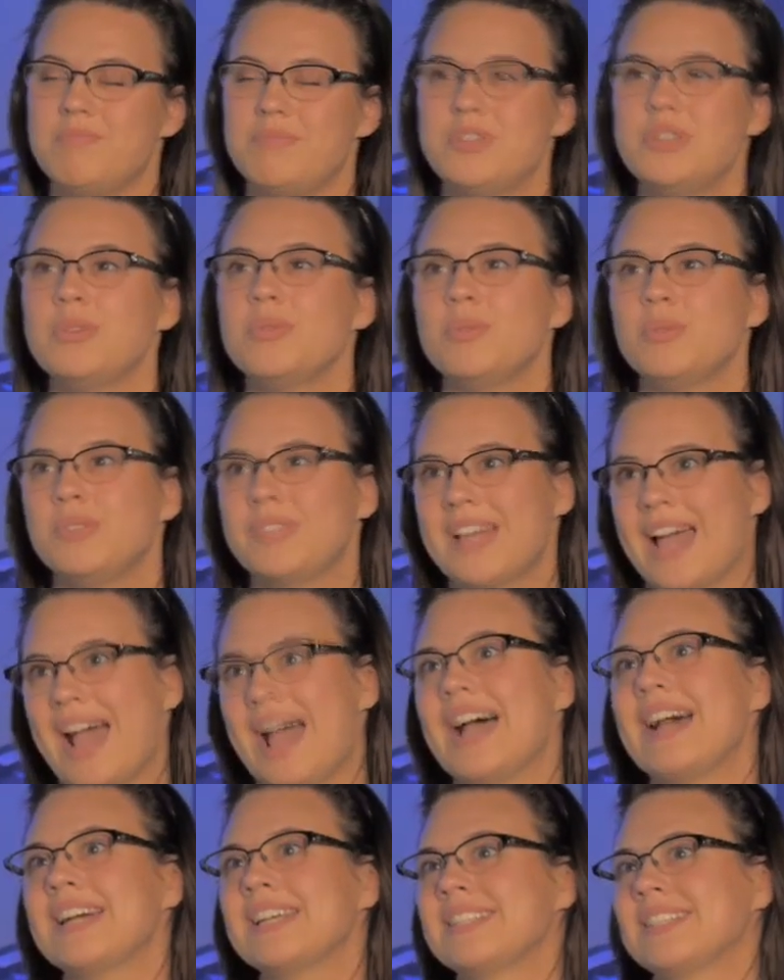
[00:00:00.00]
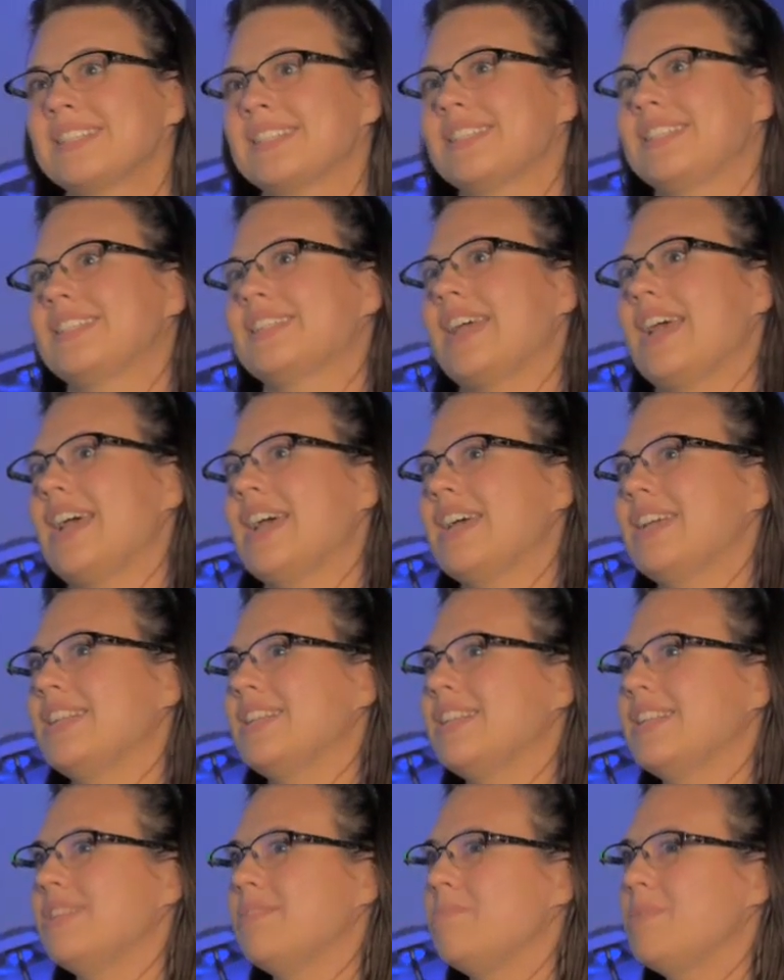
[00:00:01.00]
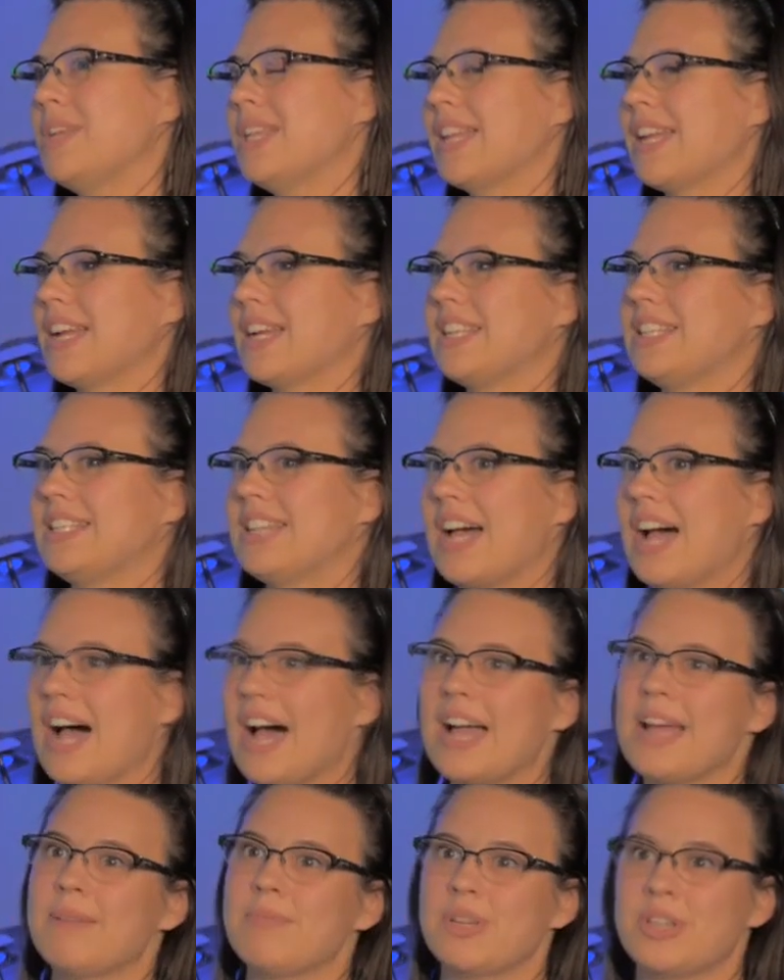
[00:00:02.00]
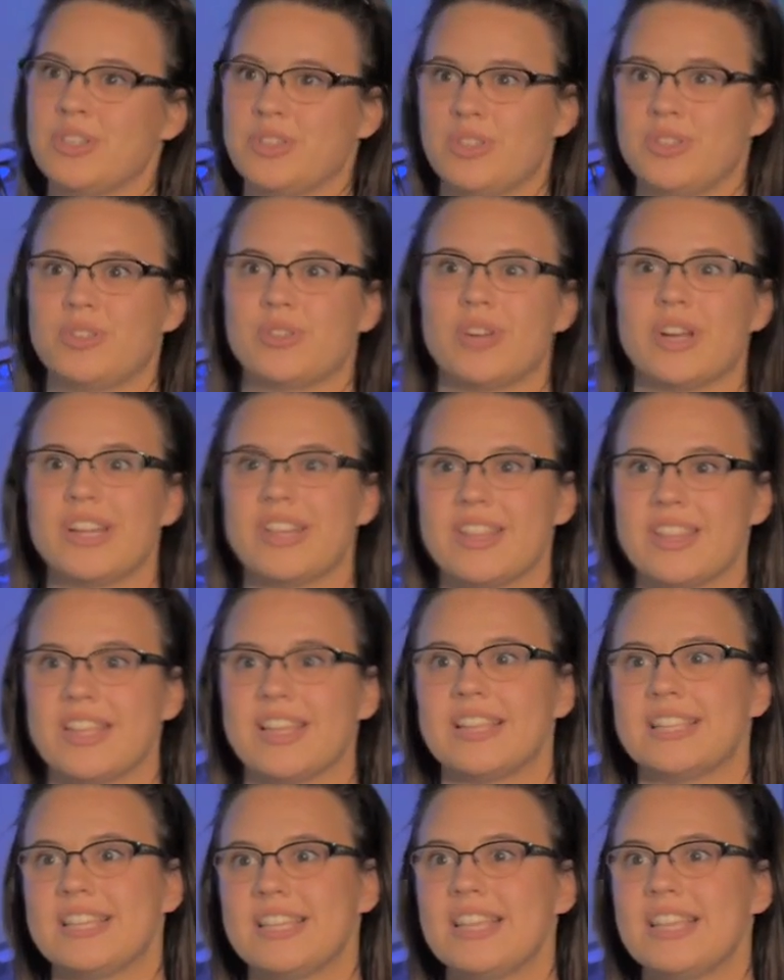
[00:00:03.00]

do tasks and be like time constraint things.